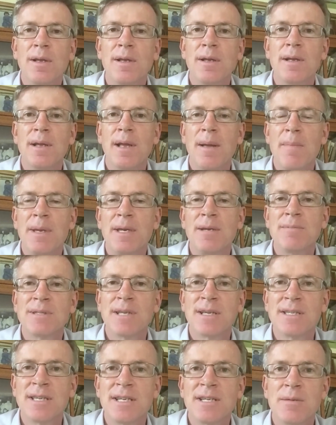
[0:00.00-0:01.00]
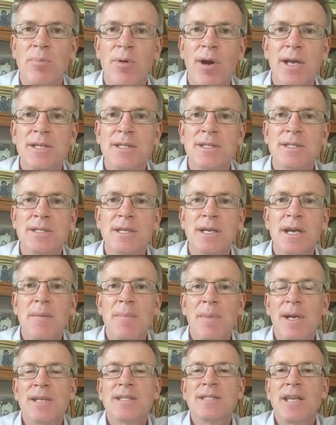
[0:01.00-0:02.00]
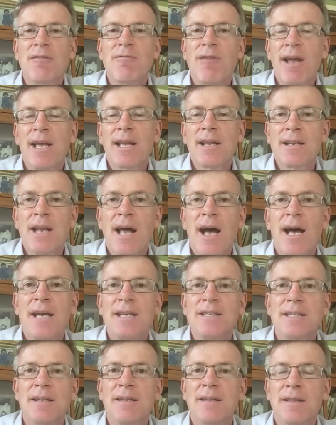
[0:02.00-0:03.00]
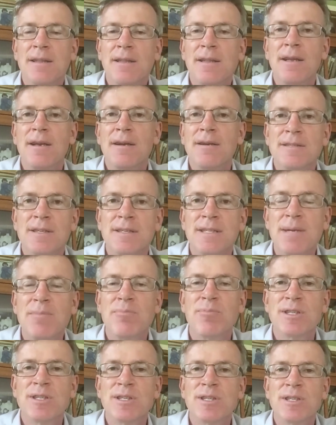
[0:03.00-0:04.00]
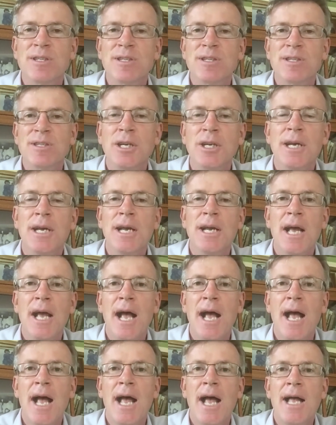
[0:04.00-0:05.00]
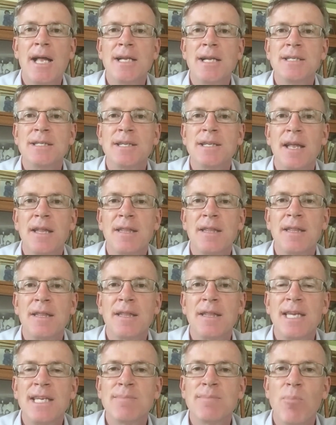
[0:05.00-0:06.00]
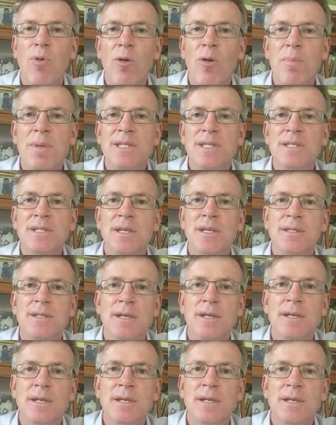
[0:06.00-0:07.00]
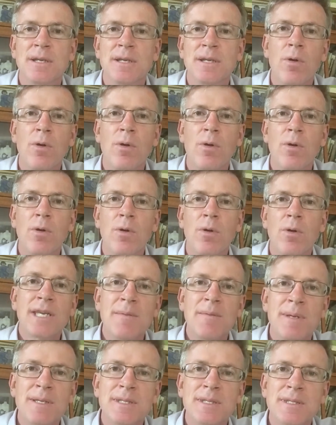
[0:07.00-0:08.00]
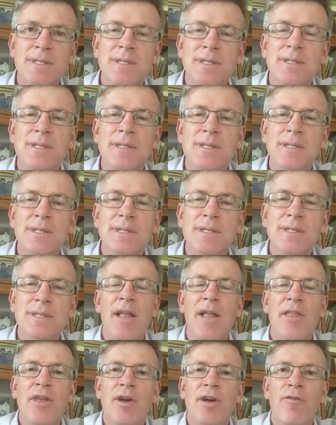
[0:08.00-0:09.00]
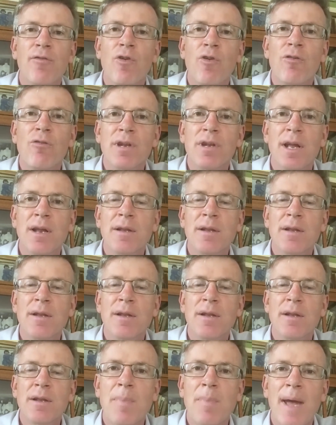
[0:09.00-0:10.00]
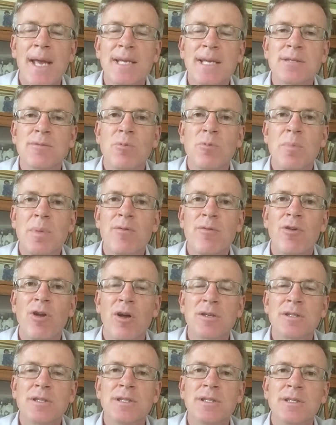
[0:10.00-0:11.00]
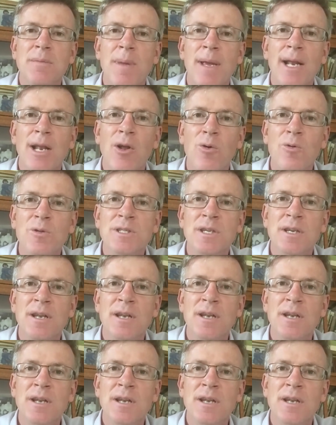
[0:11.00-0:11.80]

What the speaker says: and medium-sized enterprises, because they recognize that there's a deep recession and that these small businesses are now risky businesses, and therefore the banks would be reluctant to make loans to them. And